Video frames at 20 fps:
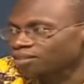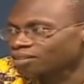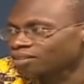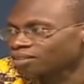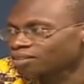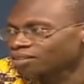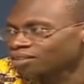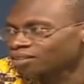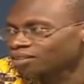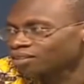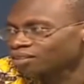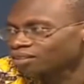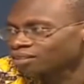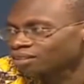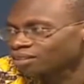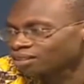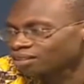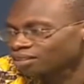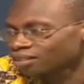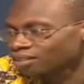
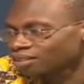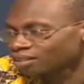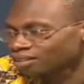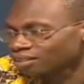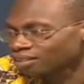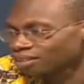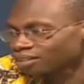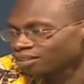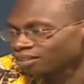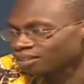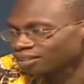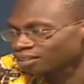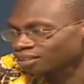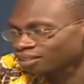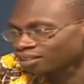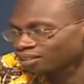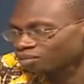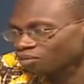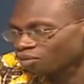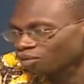and it's
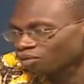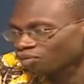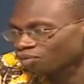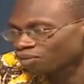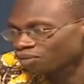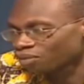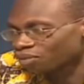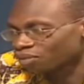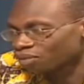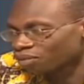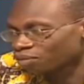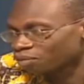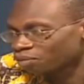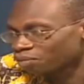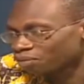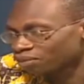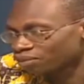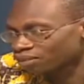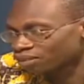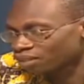one of the incredible
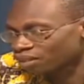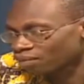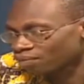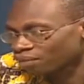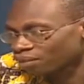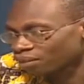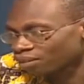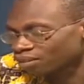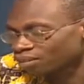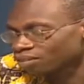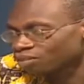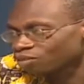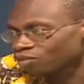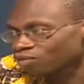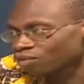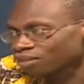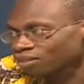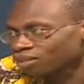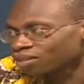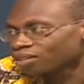pieces I've done so
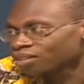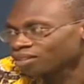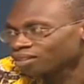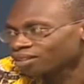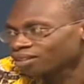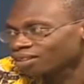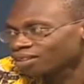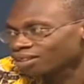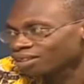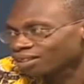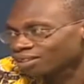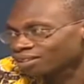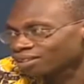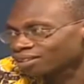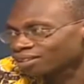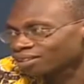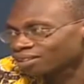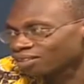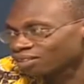far as a creative